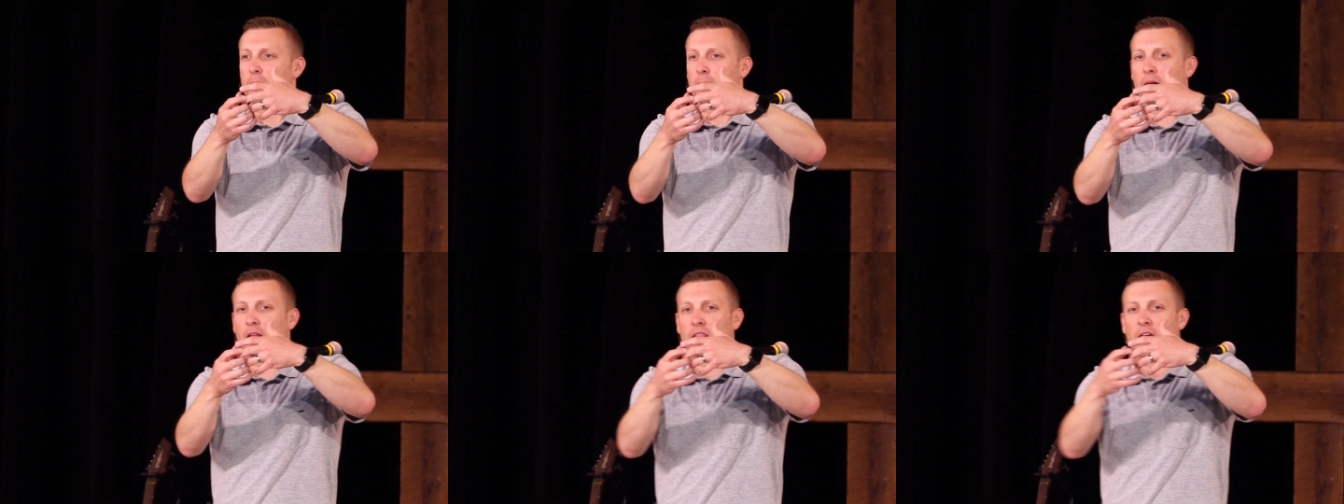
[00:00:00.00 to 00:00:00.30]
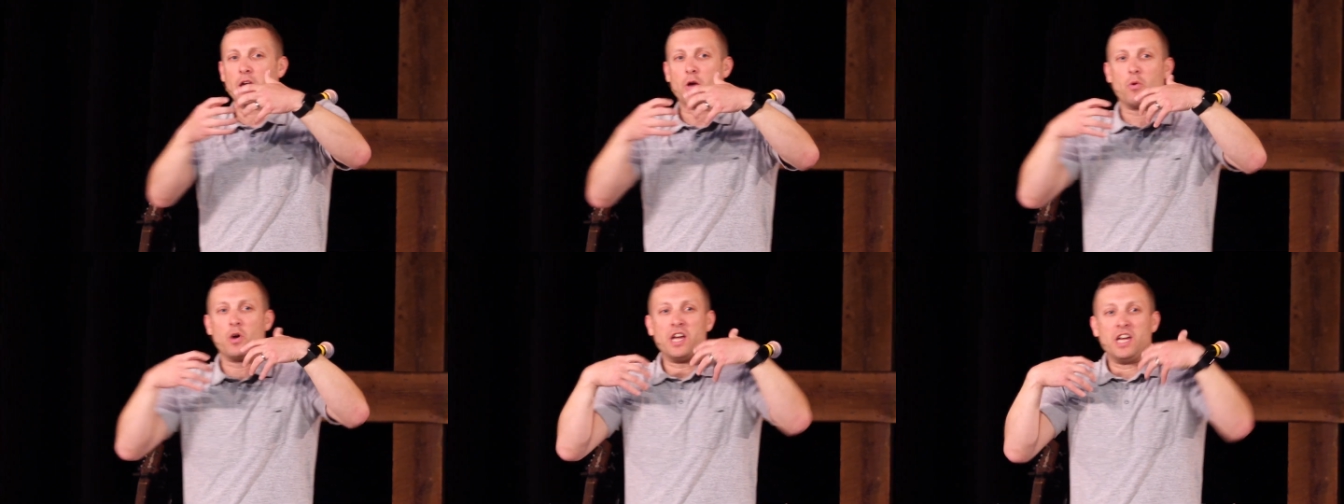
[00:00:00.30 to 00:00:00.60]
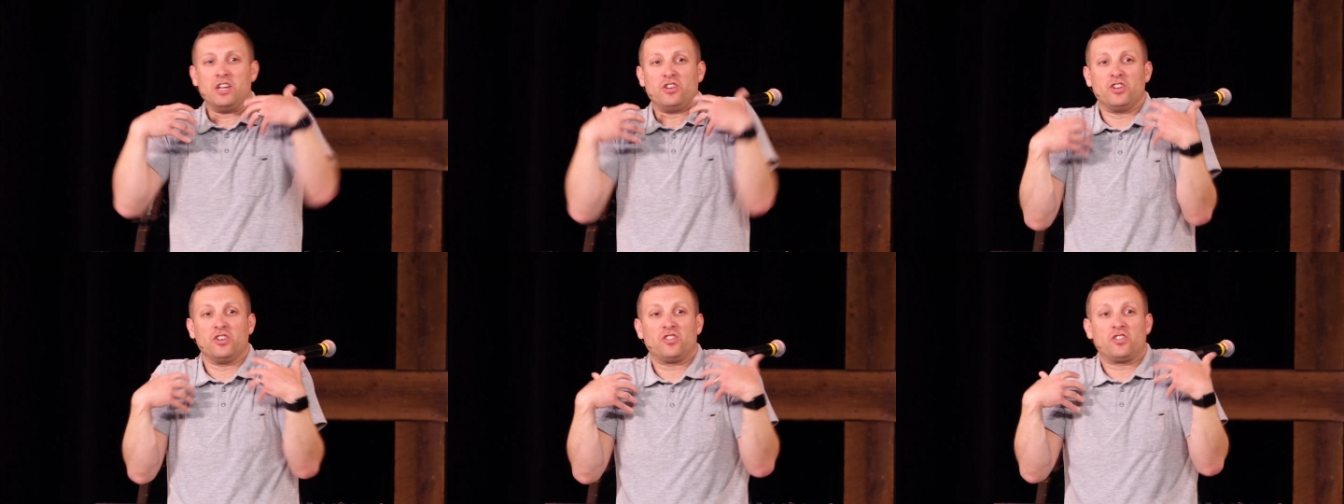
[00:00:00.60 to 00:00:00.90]
but like where
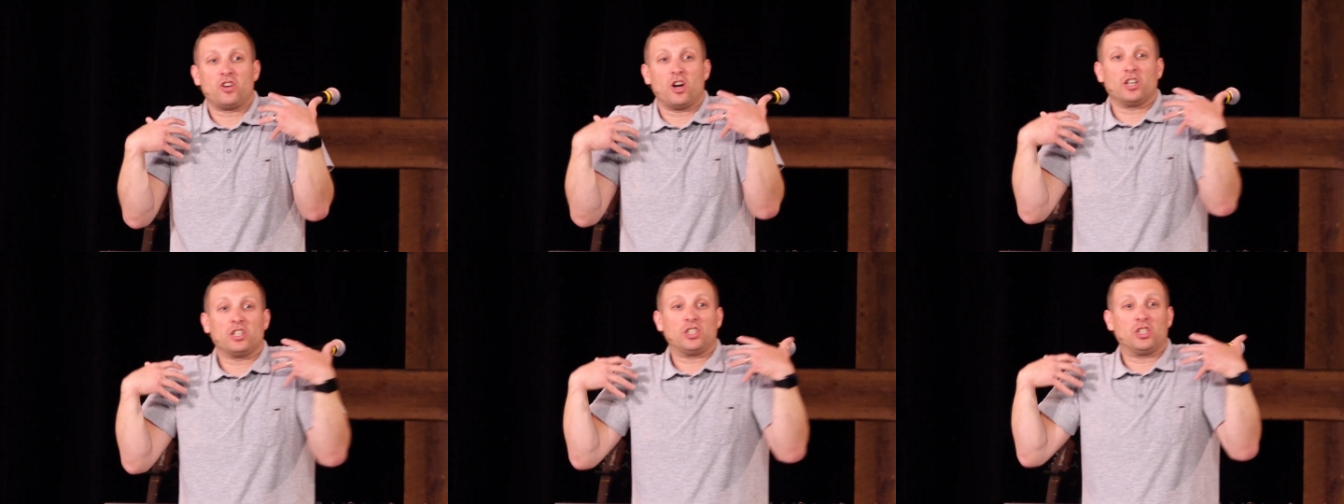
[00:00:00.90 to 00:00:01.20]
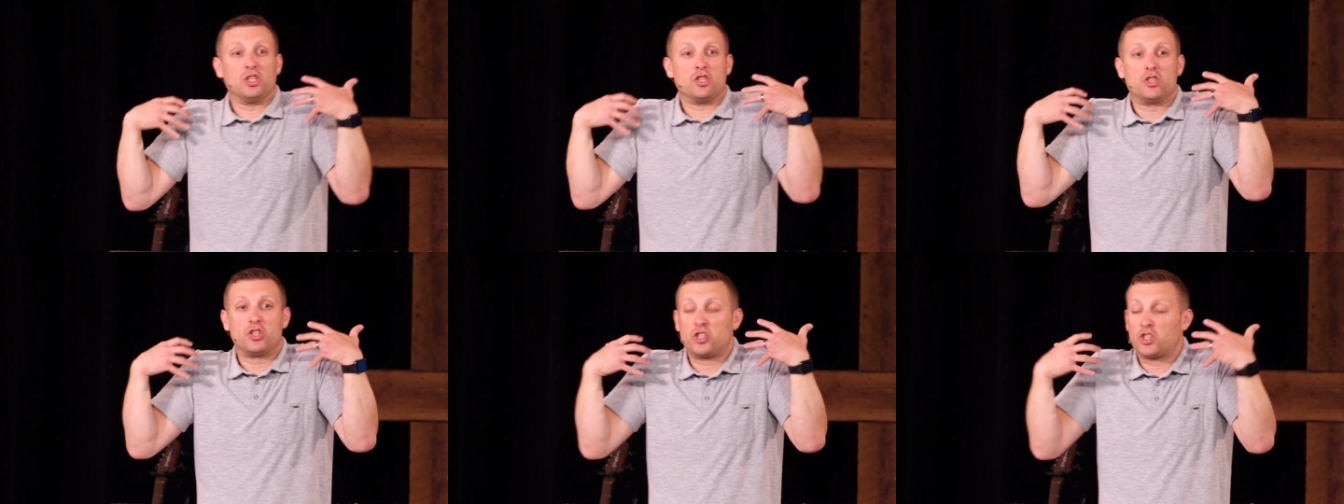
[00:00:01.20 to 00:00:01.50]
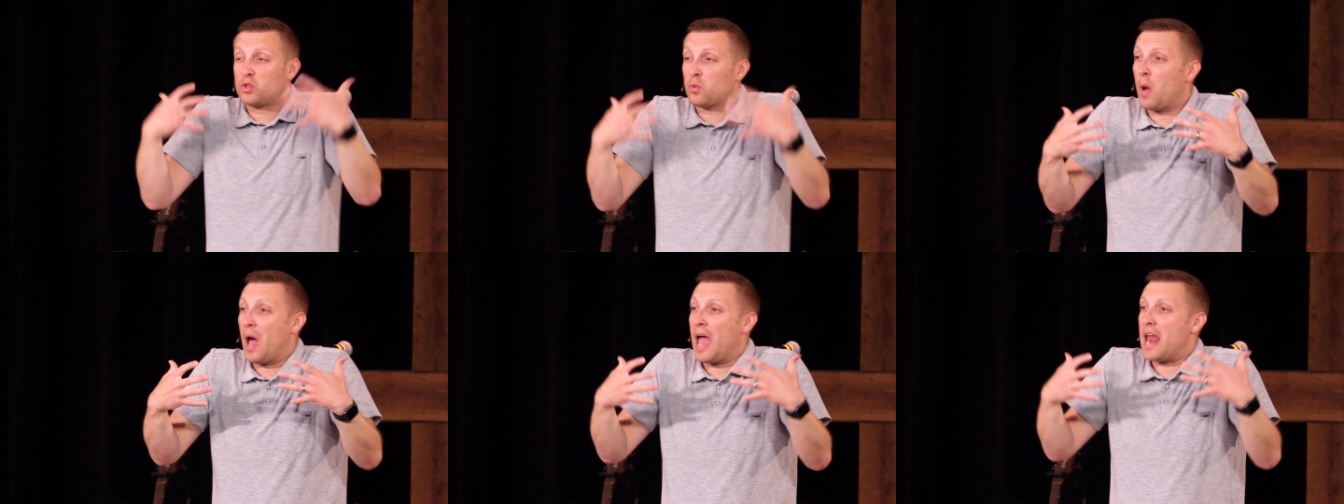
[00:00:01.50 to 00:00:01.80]
he just starts to
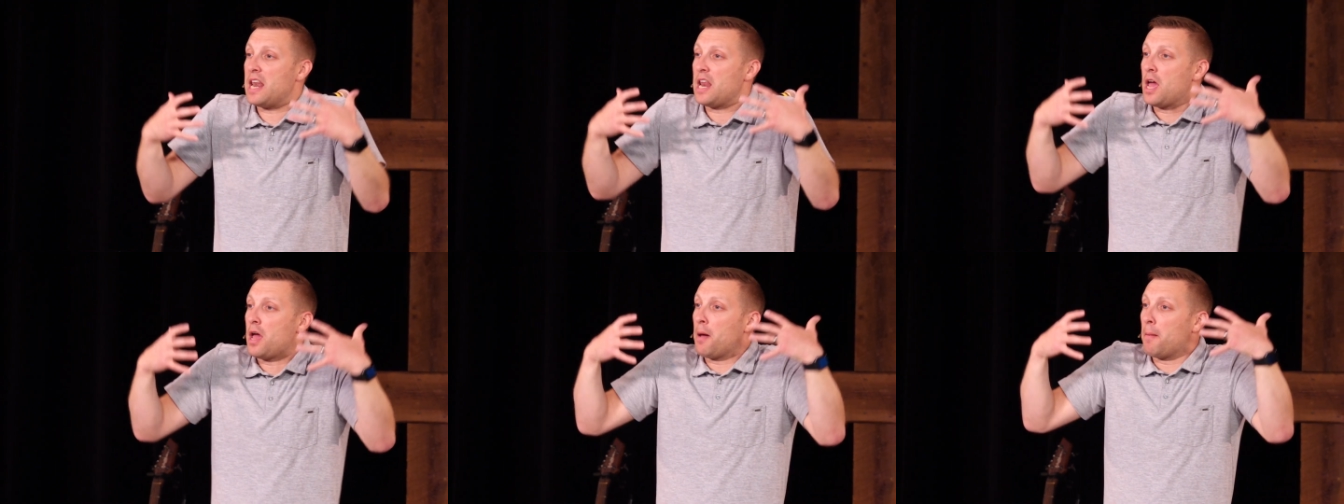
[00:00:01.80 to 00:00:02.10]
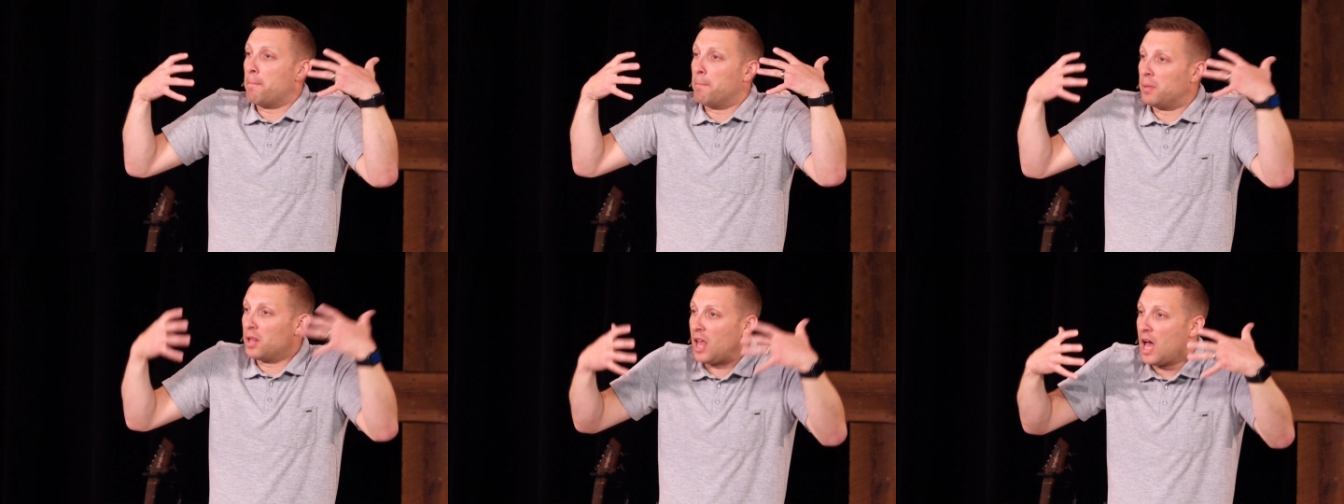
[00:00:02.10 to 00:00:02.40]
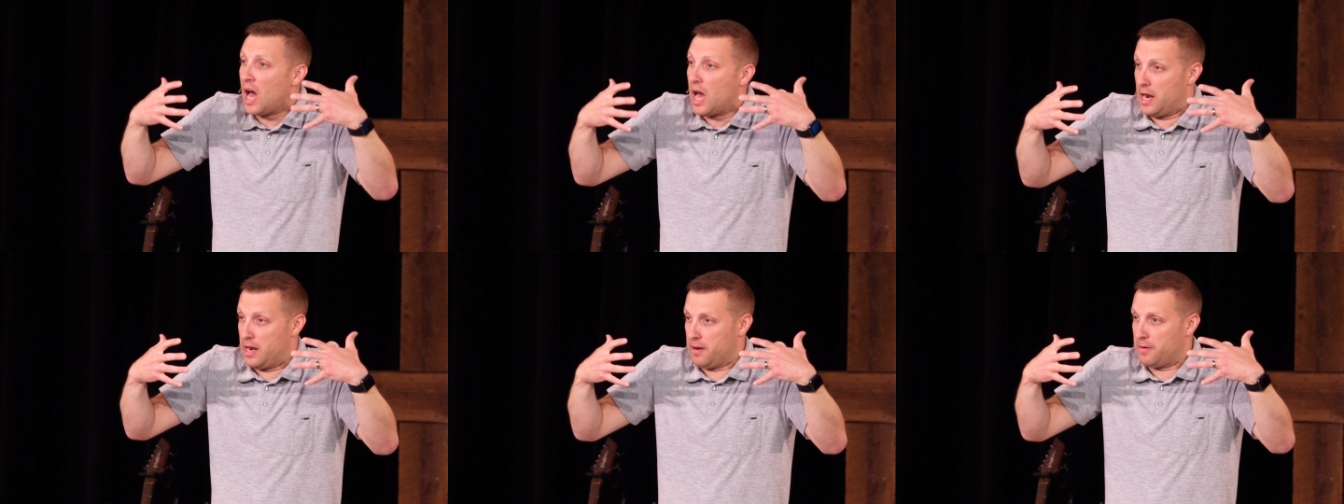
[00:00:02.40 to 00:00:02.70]
sweat
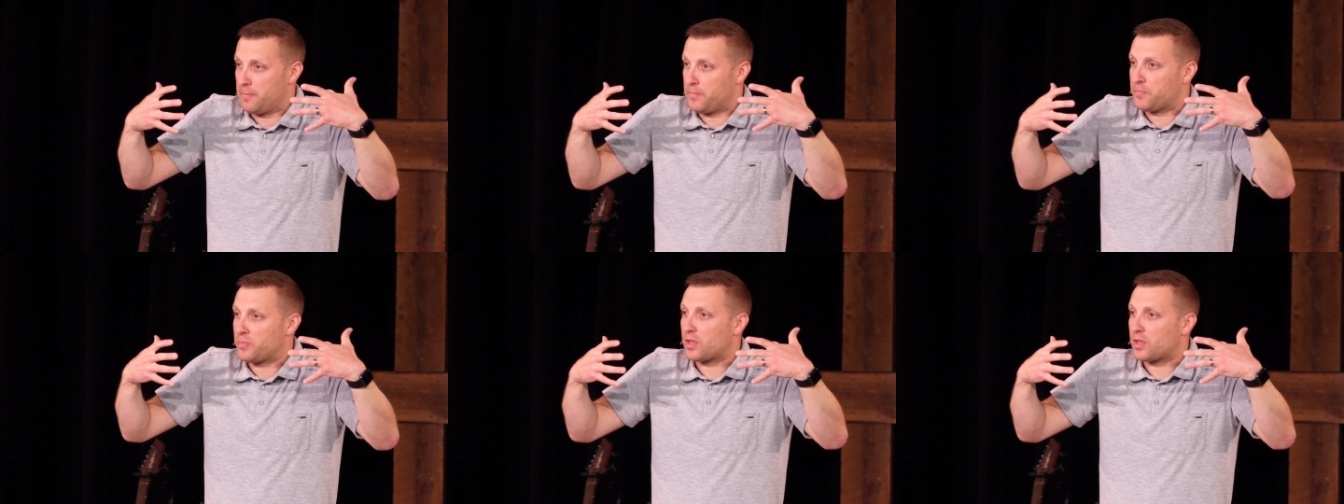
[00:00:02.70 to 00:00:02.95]
blood.